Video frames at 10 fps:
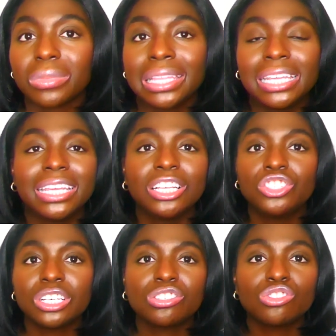and then they
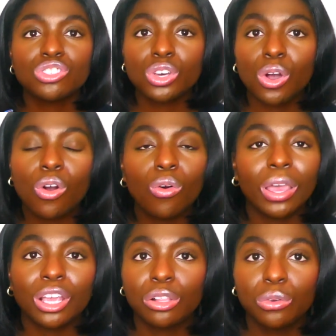just sew
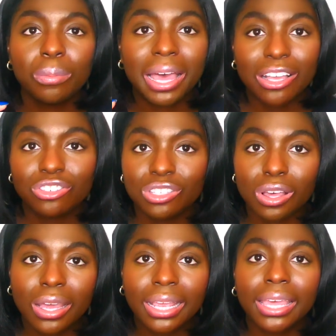and glue patches
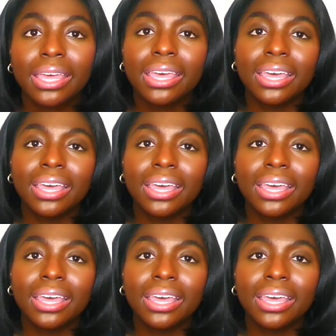on it,